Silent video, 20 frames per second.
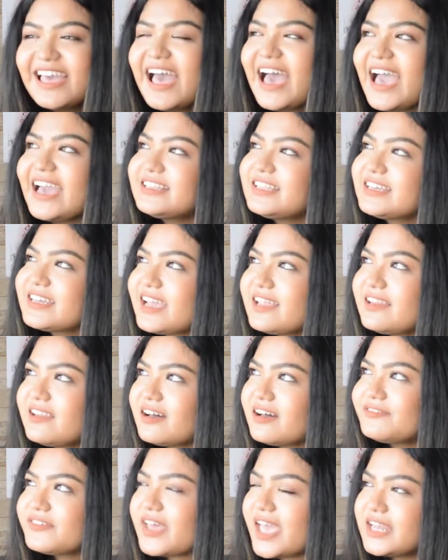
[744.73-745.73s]
I think I
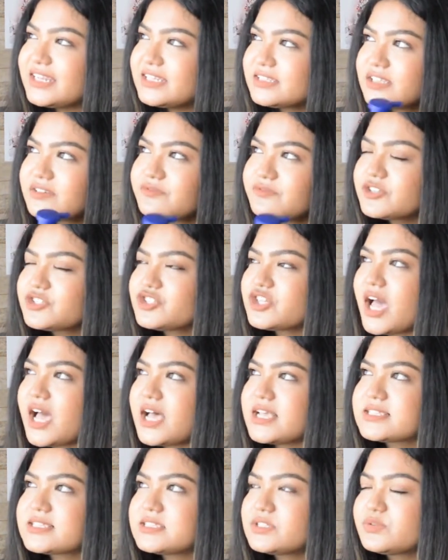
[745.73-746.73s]
love anything which
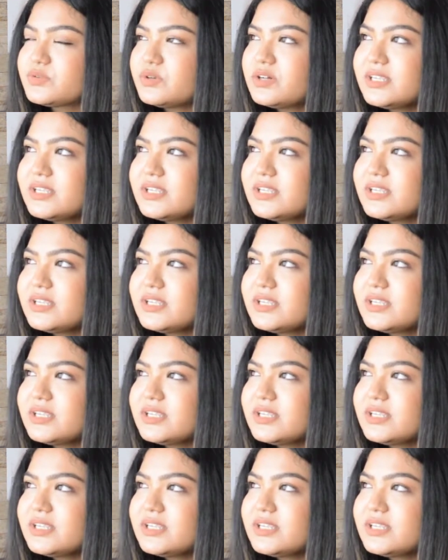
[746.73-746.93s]
has, you know,